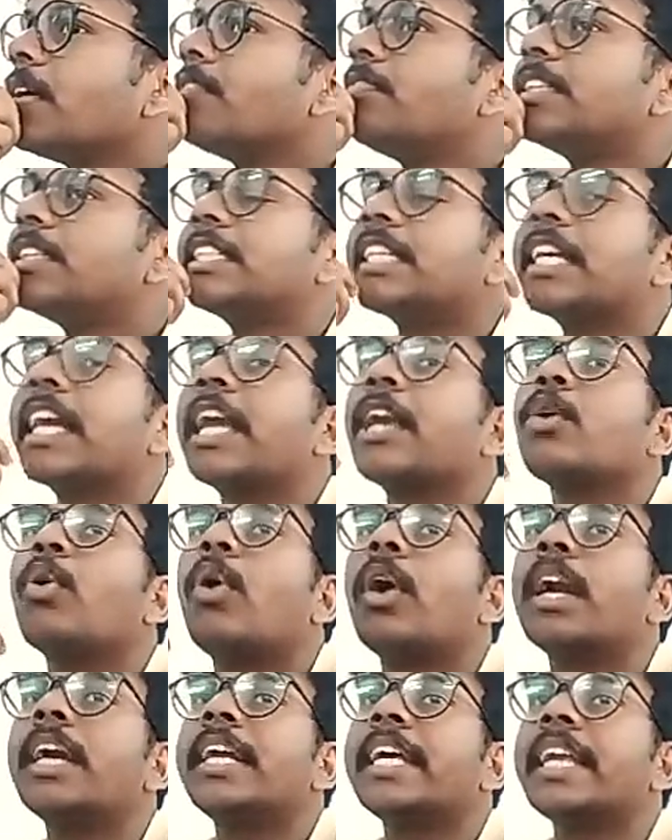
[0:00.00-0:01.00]
Physical
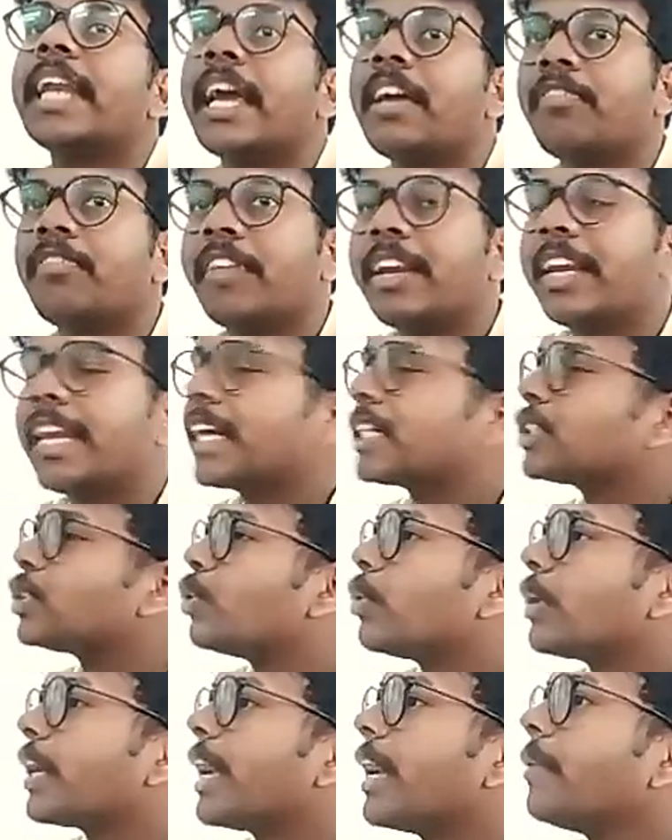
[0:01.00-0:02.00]
quality life index.
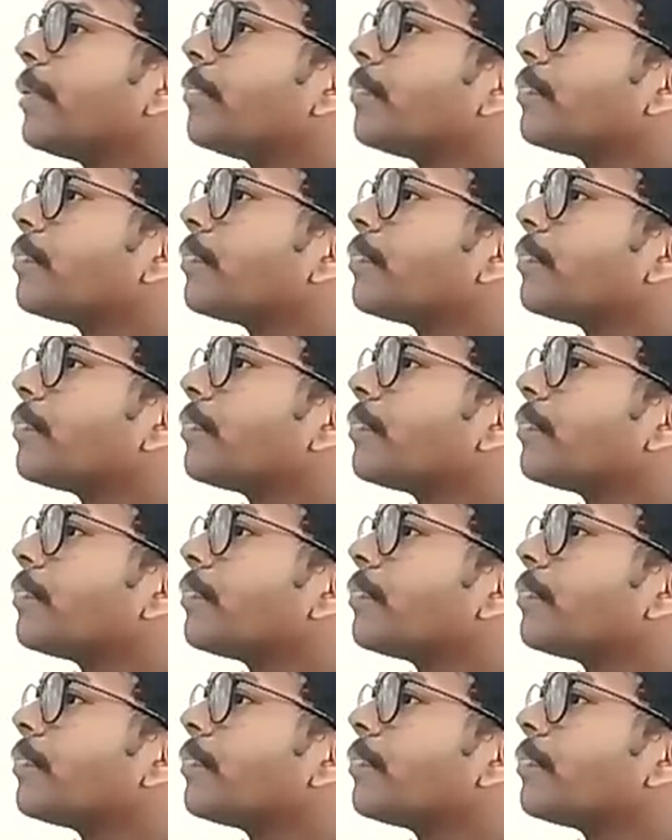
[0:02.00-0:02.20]
Okay.